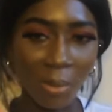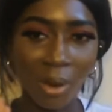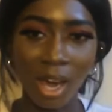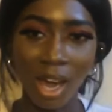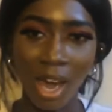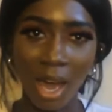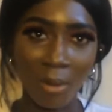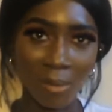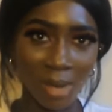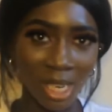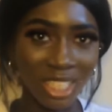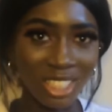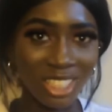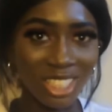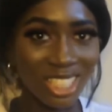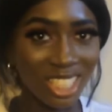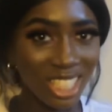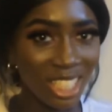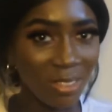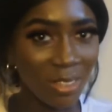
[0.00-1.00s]
but I might
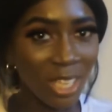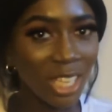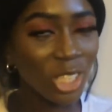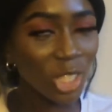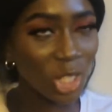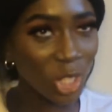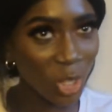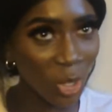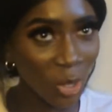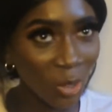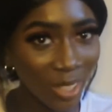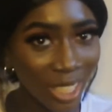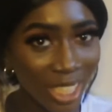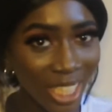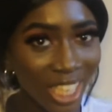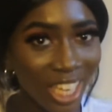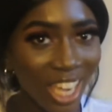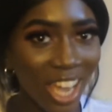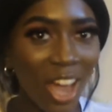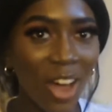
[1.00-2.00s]
just leave that
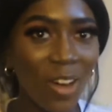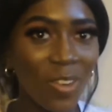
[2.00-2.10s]
story